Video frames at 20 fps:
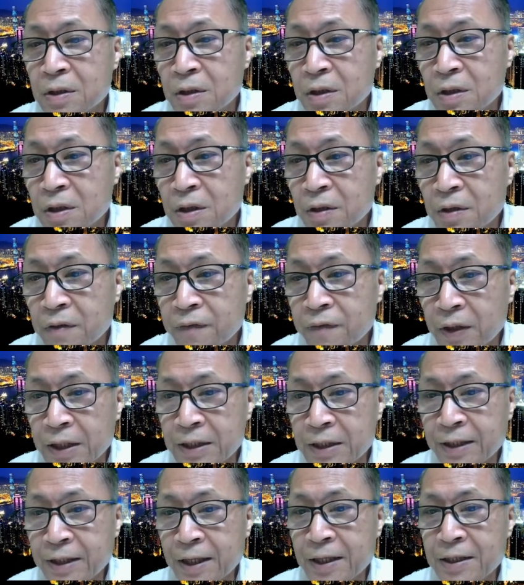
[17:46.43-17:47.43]
For this
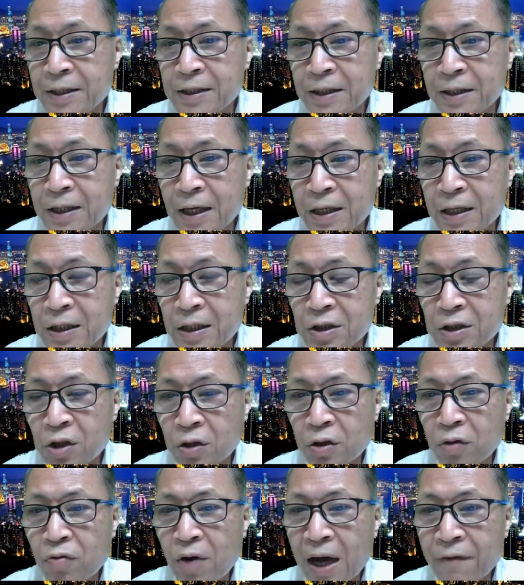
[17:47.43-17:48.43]
case, there is on the
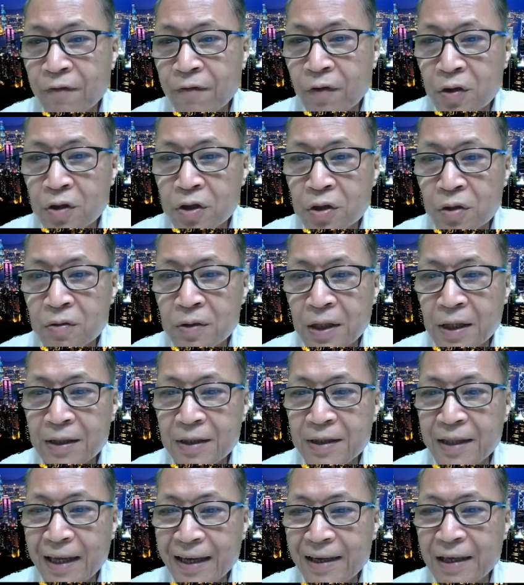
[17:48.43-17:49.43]
ground floor, so they
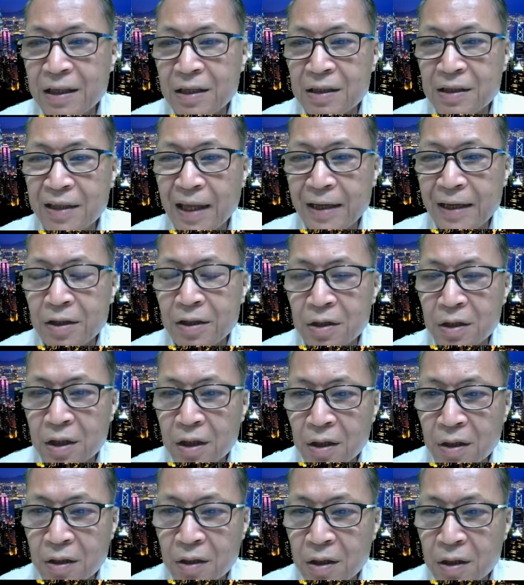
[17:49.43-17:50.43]
dig
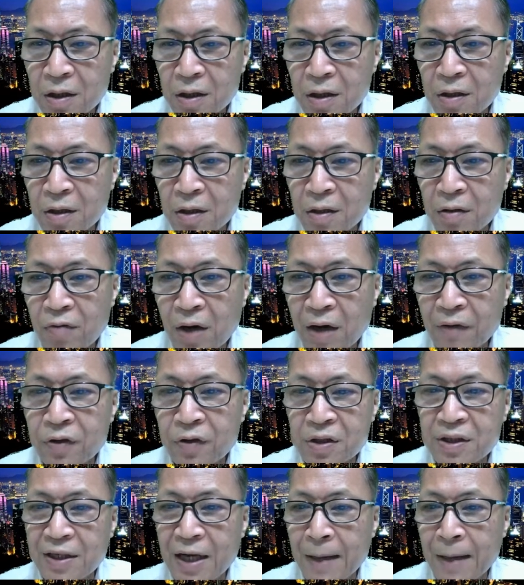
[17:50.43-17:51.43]
the ground floor
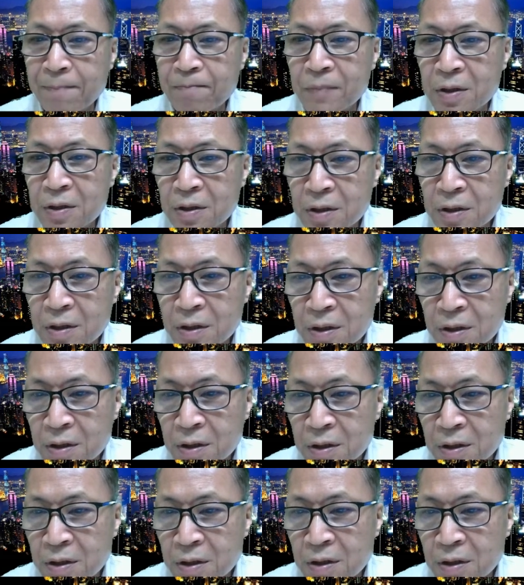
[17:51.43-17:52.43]
slab
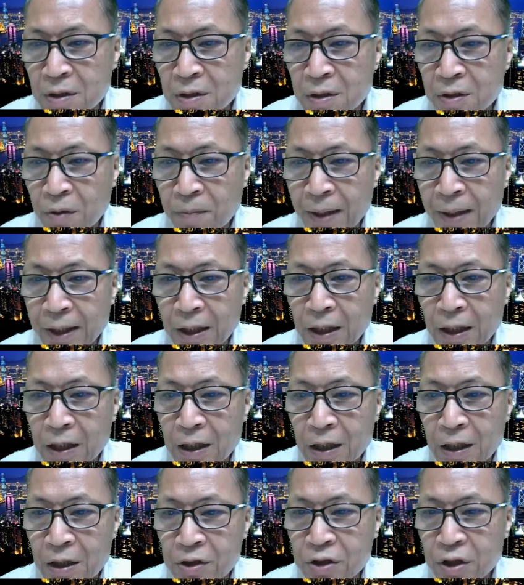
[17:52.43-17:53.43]
to make
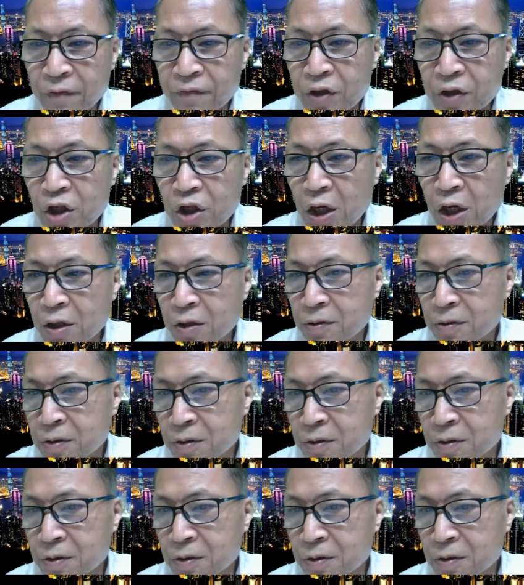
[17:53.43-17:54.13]
the surface channel.